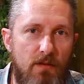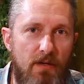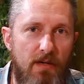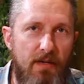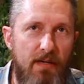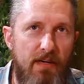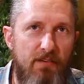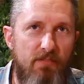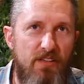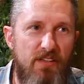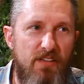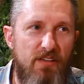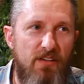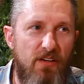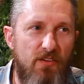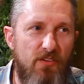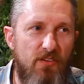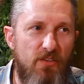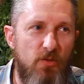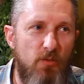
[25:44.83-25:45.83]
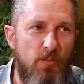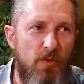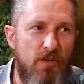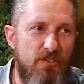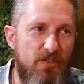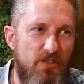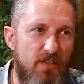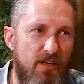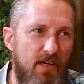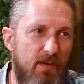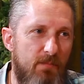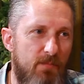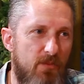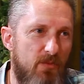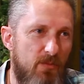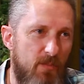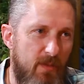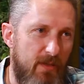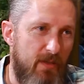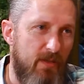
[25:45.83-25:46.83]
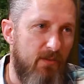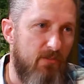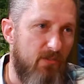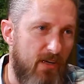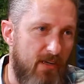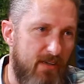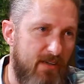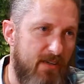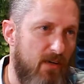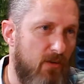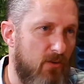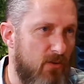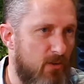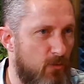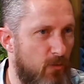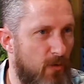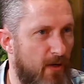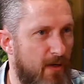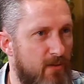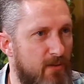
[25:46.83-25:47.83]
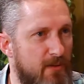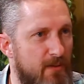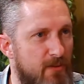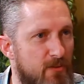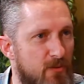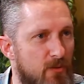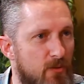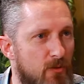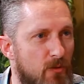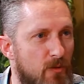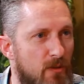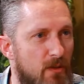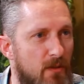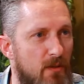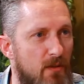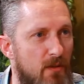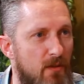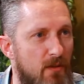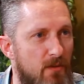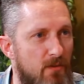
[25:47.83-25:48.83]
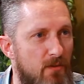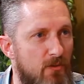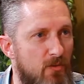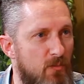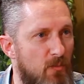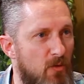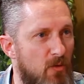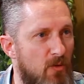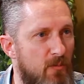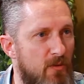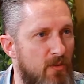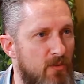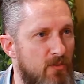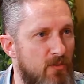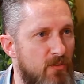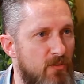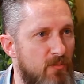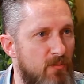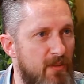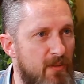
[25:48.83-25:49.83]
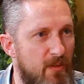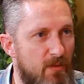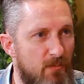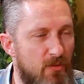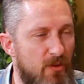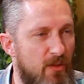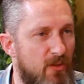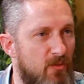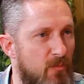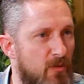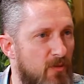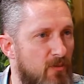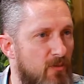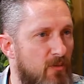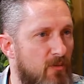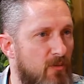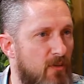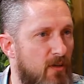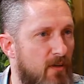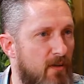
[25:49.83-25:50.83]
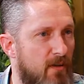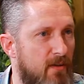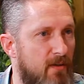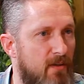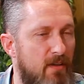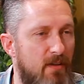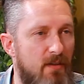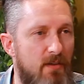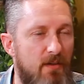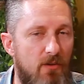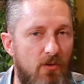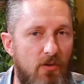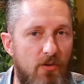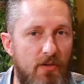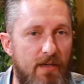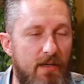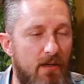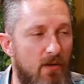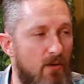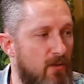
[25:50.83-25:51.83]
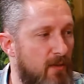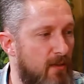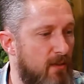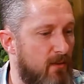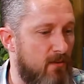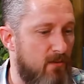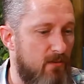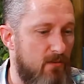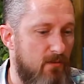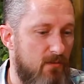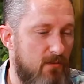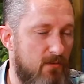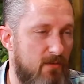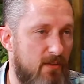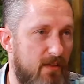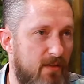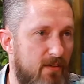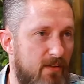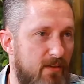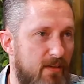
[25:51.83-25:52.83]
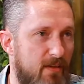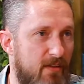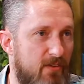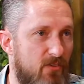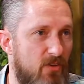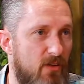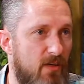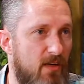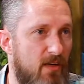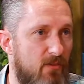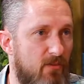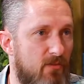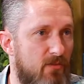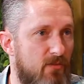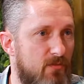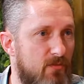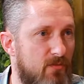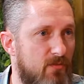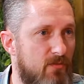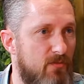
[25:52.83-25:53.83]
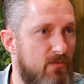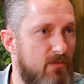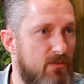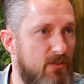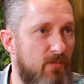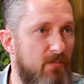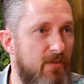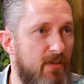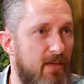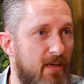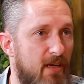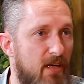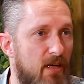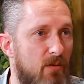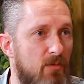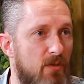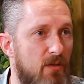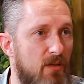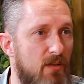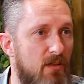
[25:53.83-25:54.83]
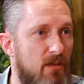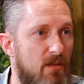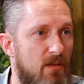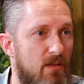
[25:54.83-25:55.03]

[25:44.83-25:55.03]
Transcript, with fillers: I haven't done too much of that. I'm speaking right now directly to the small business, medium sized business guy mm-hmm. or gal that that needs to have something happen.